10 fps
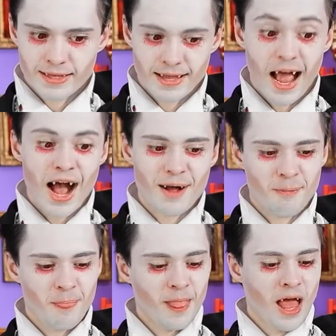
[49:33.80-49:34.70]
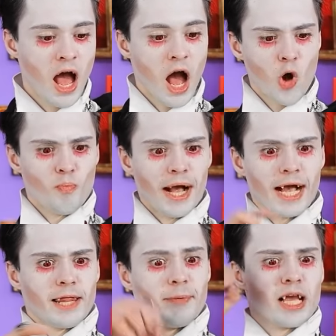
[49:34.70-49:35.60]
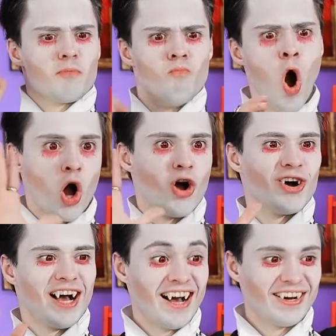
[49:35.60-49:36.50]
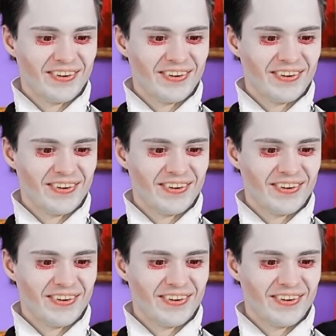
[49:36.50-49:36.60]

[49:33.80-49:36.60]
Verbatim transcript: You don't need the balloons! Troom Trick!